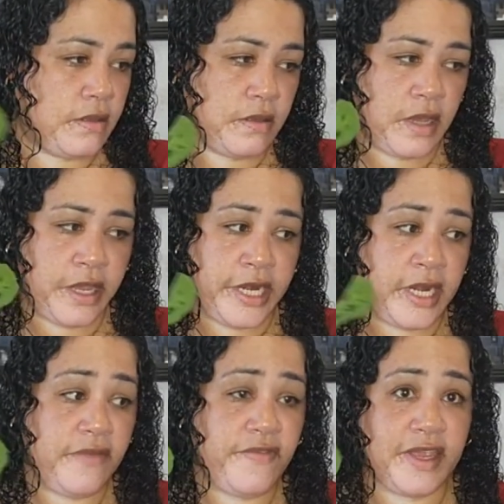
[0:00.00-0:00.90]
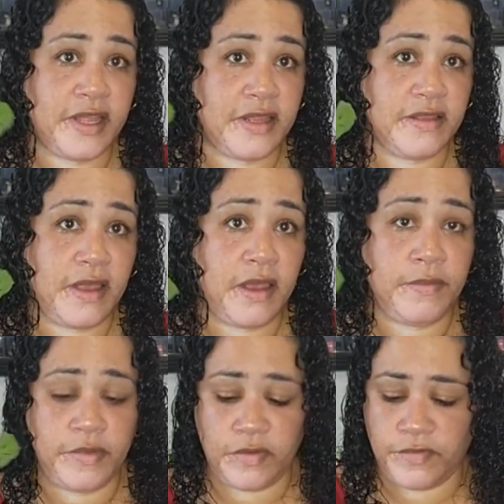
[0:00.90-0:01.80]
I didn't even get the time
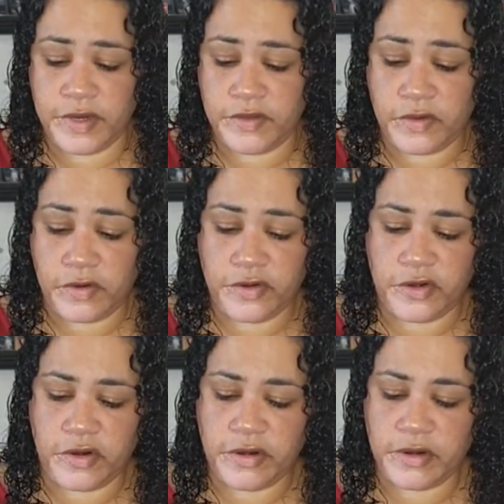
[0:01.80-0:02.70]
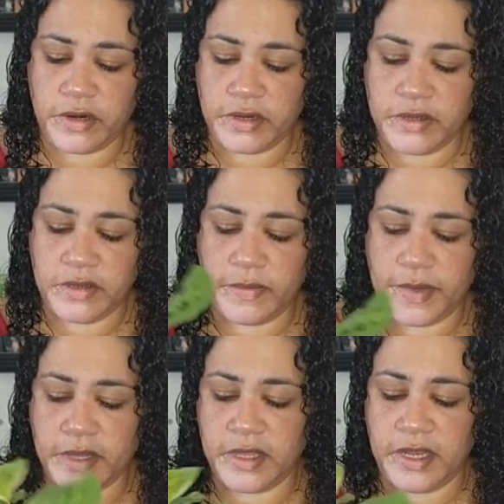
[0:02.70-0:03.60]
to research her.
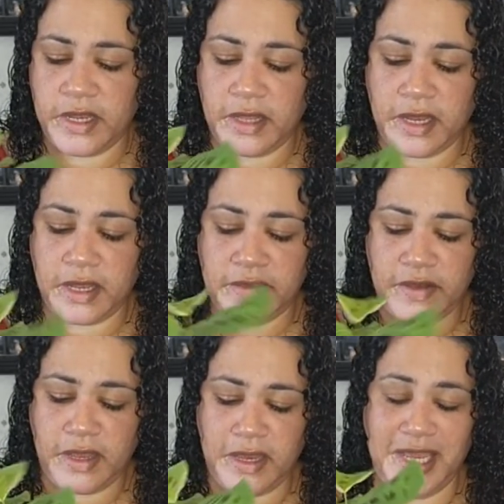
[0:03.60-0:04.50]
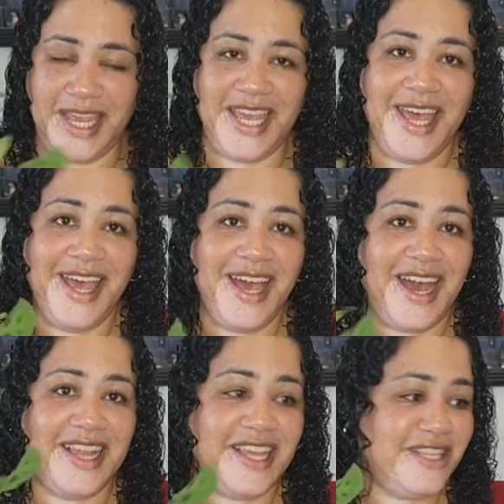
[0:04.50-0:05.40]
Typically, like I say,
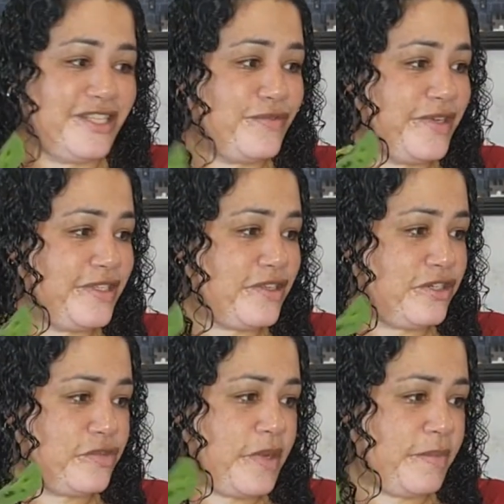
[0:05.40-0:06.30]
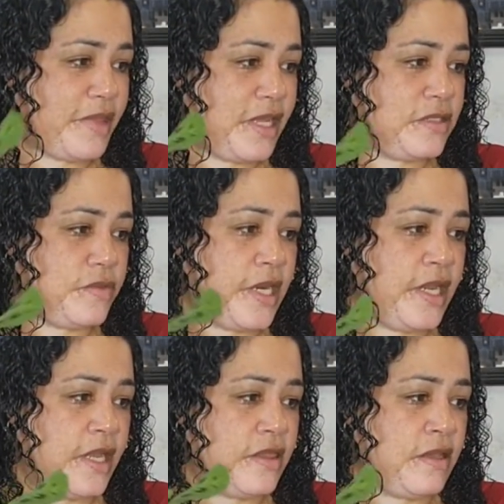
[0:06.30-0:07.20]
I like to research my plants when I
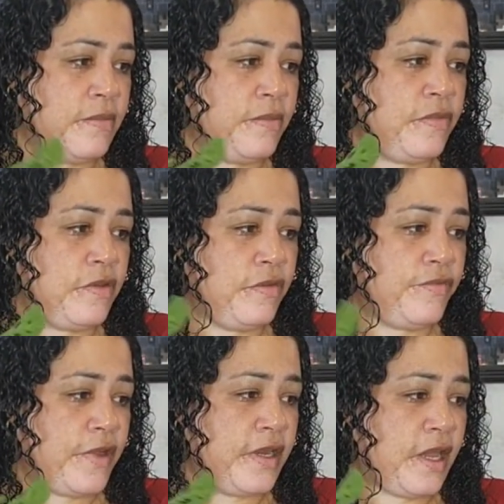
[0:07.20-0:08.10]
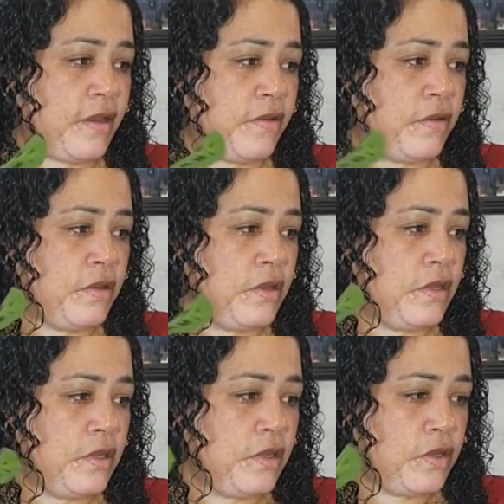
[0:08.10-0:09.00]
get them to find out
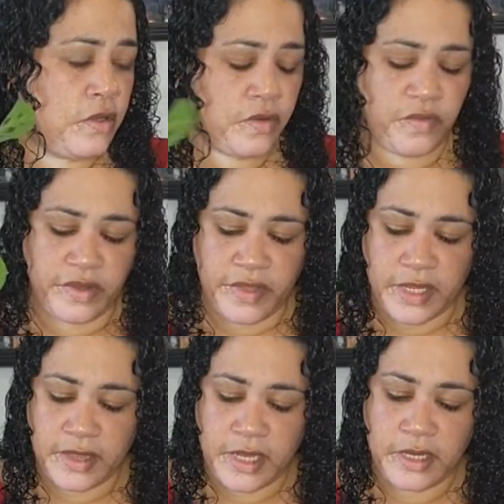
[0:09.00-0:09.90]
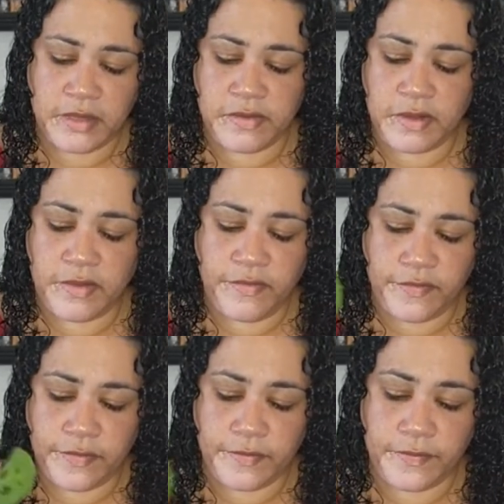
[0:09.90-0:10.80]
what they like and stuff.
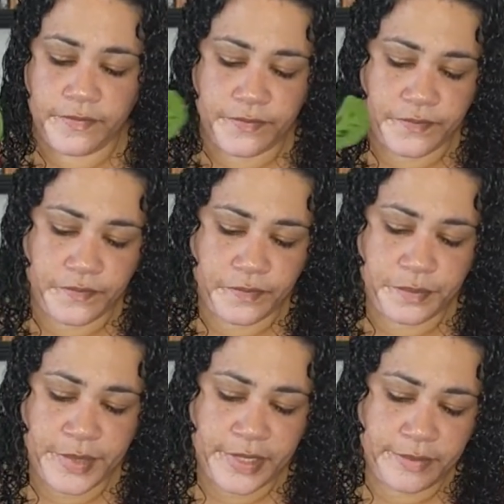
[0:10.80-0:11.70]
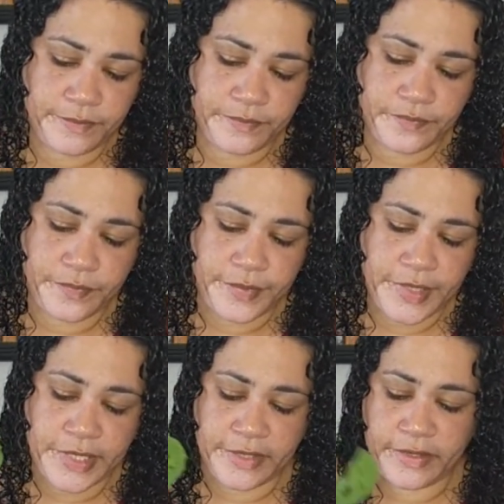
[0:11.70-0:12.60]
But like
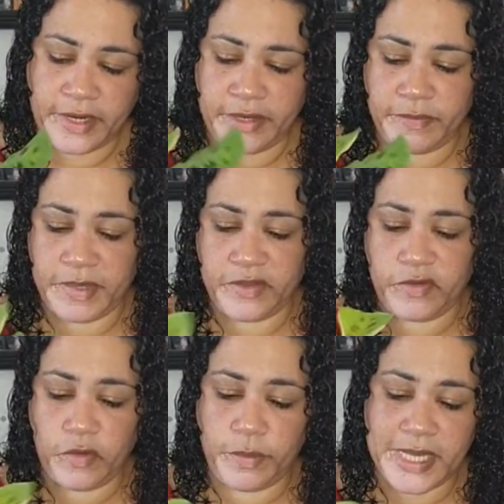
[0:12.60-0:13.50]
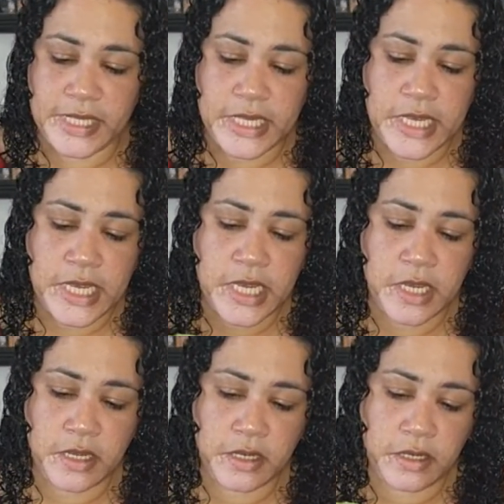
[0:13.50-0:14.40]
I said, it's been so busy
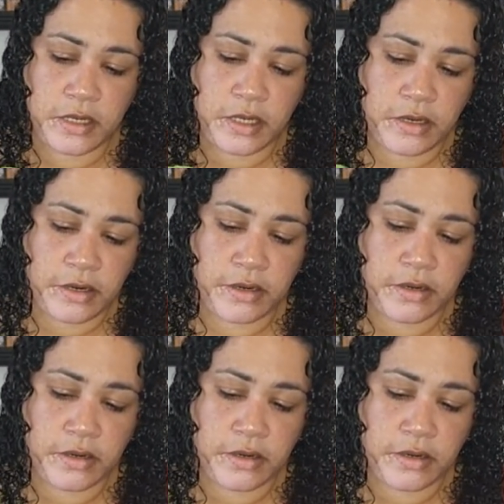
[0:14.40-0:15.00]
here.